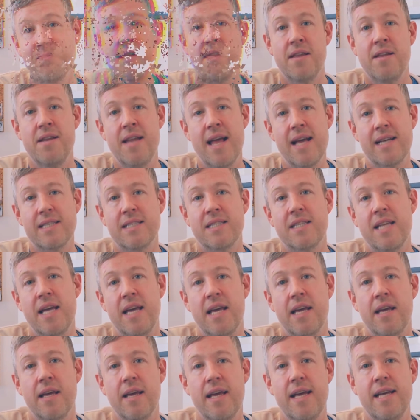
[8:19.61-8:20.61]
The next
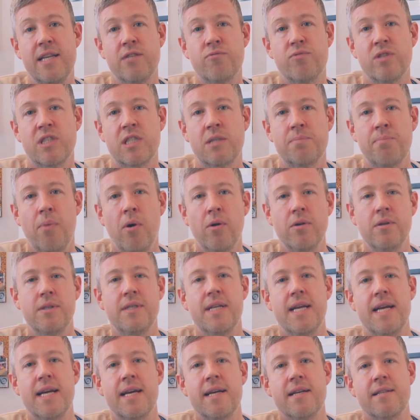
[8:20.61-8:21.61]
thing is
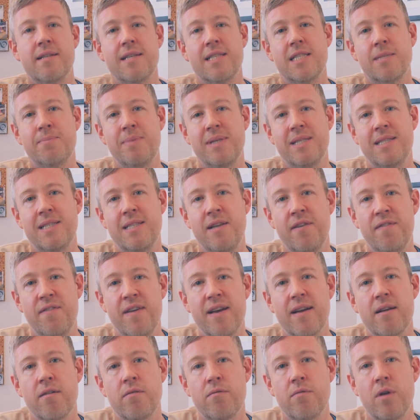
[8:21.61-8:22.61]
responding to
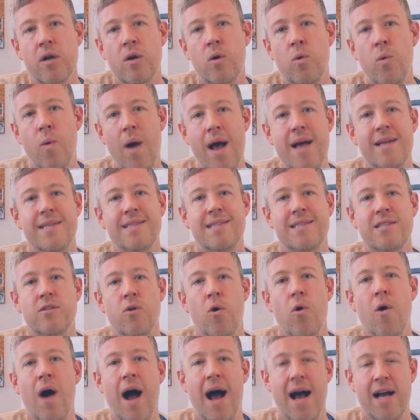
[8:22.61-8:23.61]
specific requests
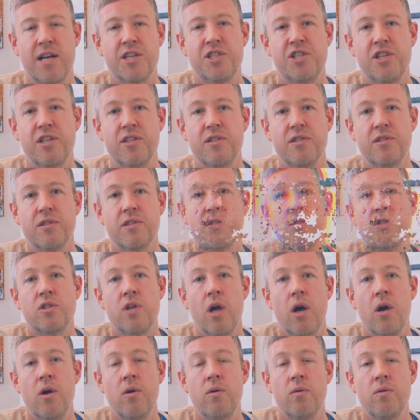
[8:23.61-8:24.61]
or actions.
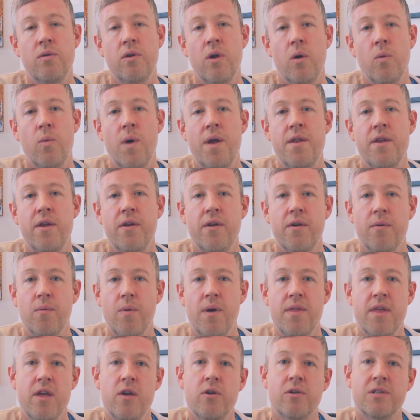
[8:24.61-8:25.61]
So,
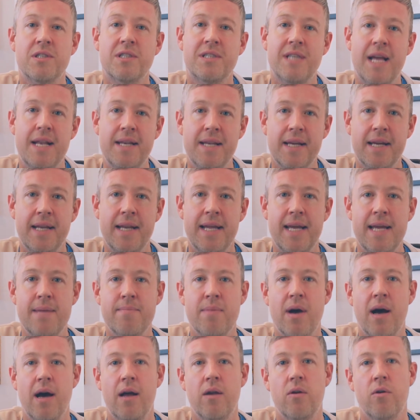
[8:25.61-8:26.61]
whether you're sending an
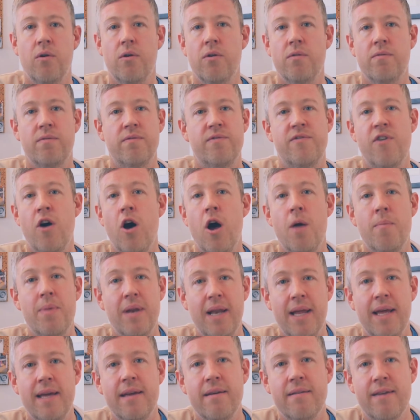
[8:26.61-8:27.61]
email or
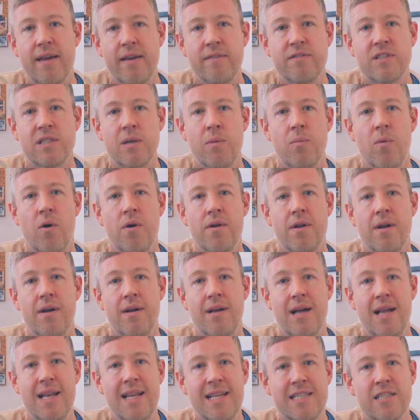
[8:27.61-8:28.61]
verbally give someone
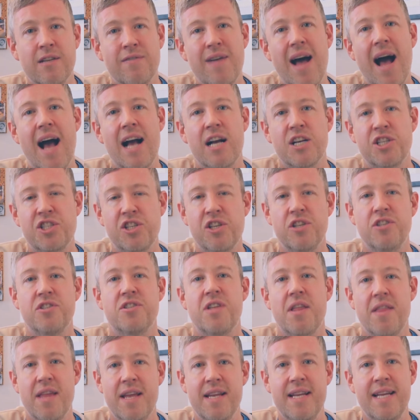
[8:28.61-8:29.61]
a list of actions
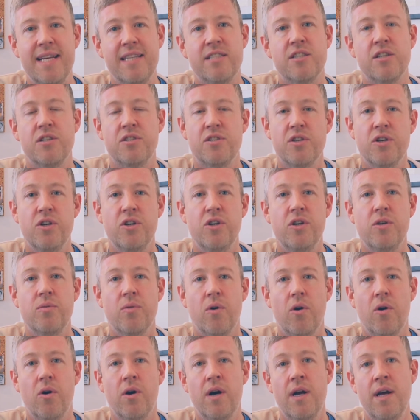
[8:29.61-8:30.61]
that they need to do
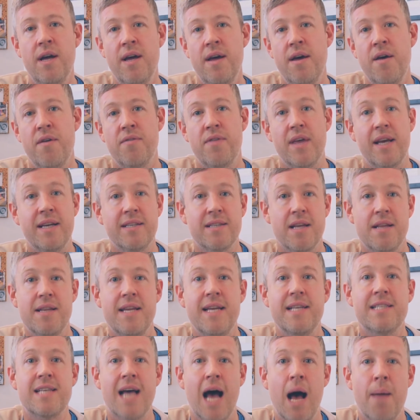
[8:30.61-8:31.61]
or things that
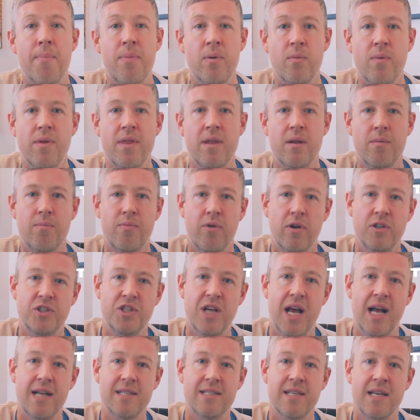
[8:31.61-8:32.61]
need to happen within the
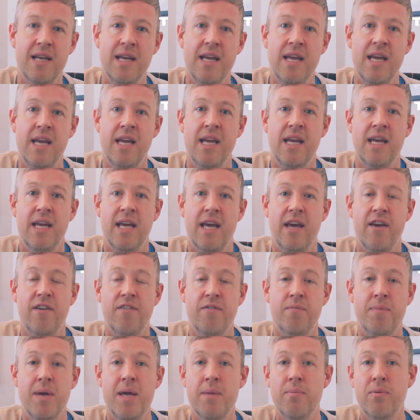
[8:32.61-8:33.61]
project,
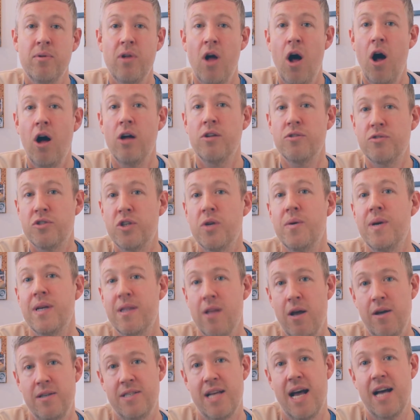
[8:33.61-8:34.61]
if people aren't doing
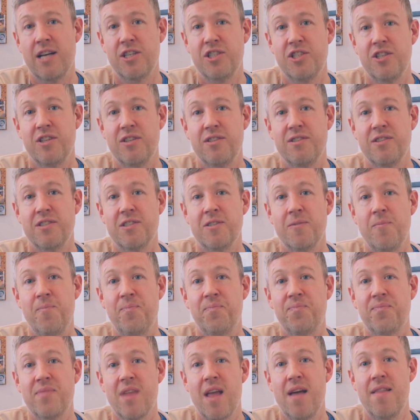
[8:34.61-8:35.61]
those actions
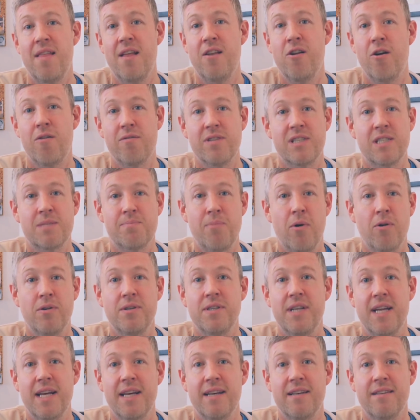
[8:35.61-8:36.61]
and they're not
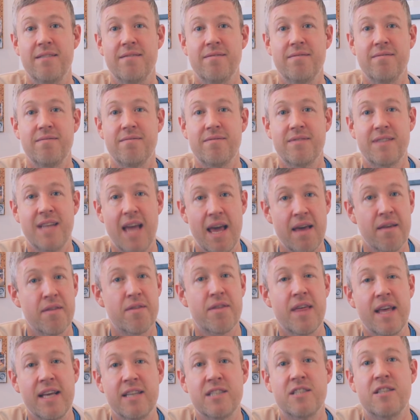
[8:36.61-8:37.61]
responding and getting
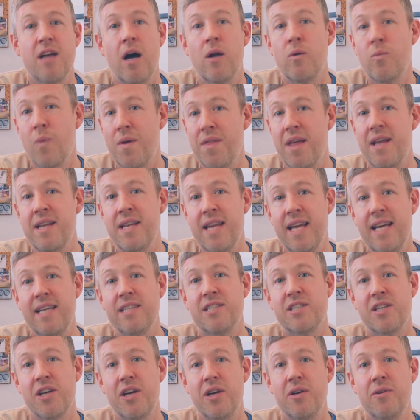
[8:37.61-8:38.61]
things done when they need
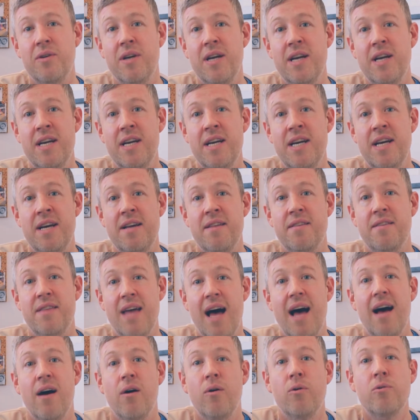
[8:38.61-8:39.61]
to,
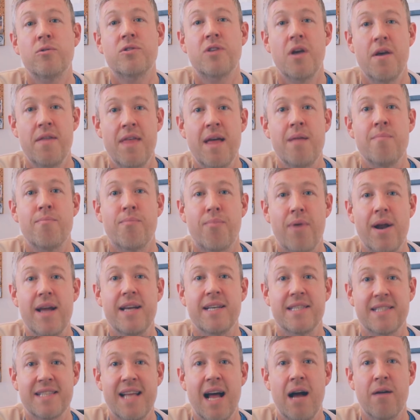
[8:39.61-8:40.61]
that also then
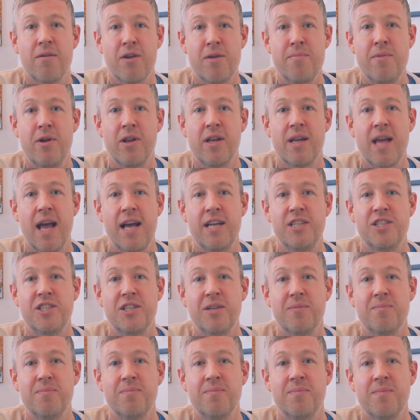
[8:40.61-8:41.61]
breaks down
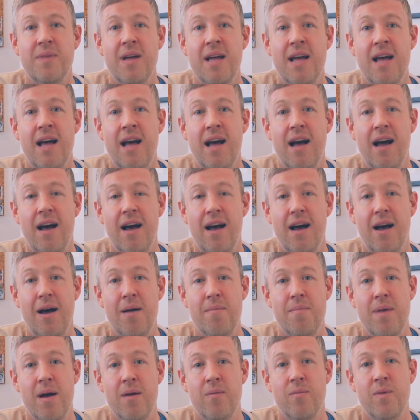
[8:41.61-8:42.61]
communication.
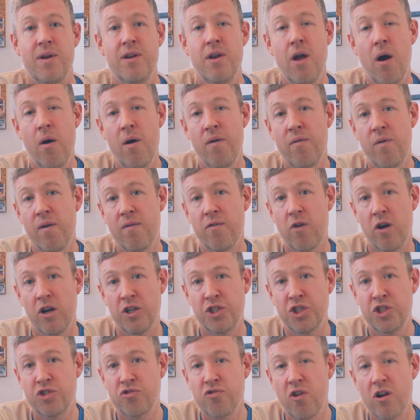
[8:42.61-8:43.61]
And we know if we've got a
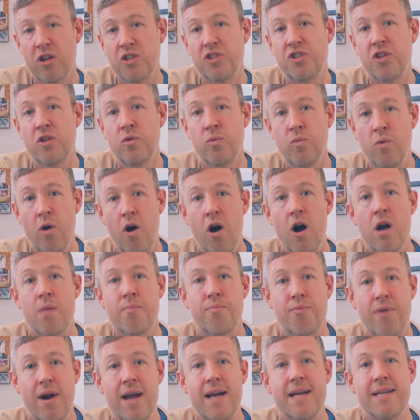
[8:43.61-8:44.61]
structured work
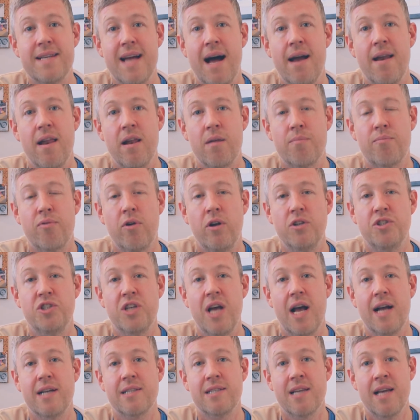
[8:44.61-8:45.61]
breakdown in a
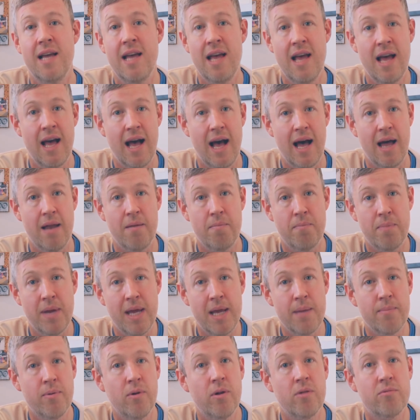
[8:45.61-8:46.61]
project and
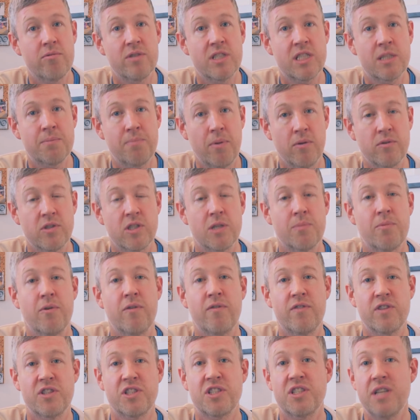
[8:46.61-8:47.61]
people are responsible
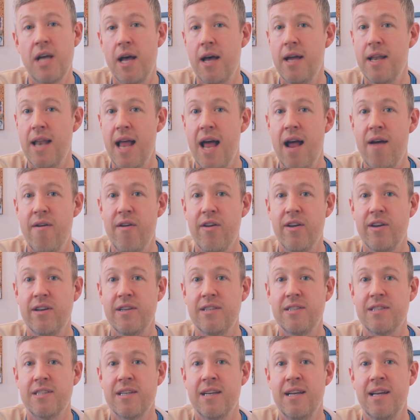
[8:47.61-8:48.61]
for certain
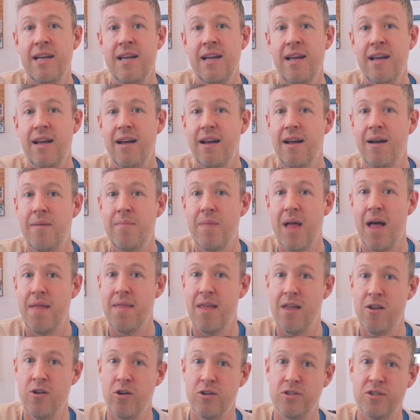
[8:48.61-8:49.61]
areas, and
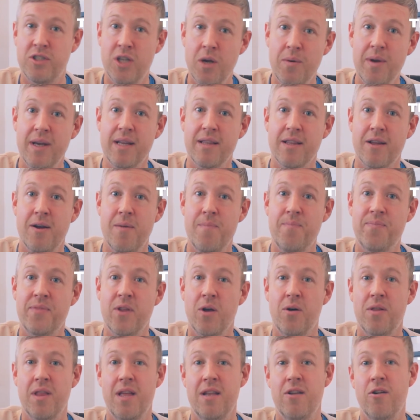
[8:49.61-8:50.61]
they're not doing them,
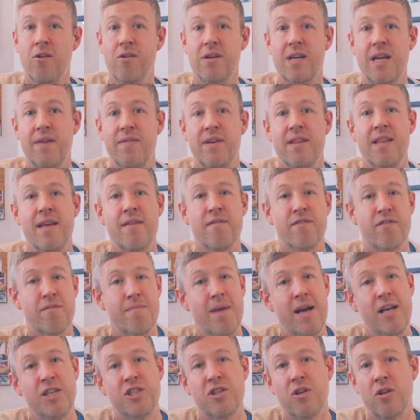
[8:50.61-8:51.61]
or they're not giving the
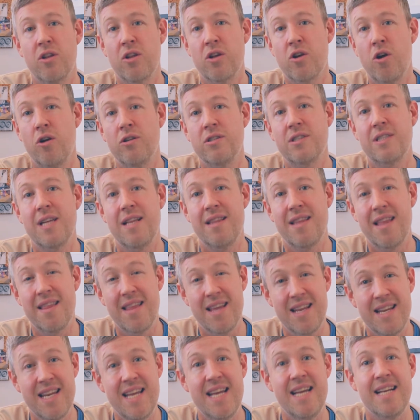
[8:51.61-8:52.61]
information or the content that
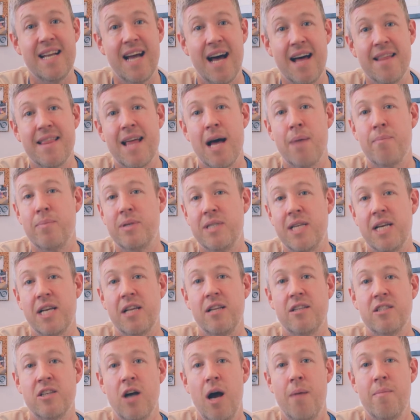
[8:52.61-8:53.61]
they need at that
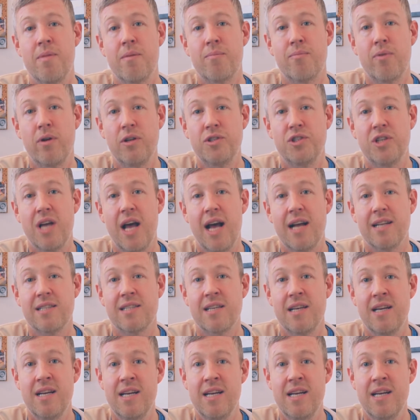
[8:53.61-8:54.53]
particular time of the project,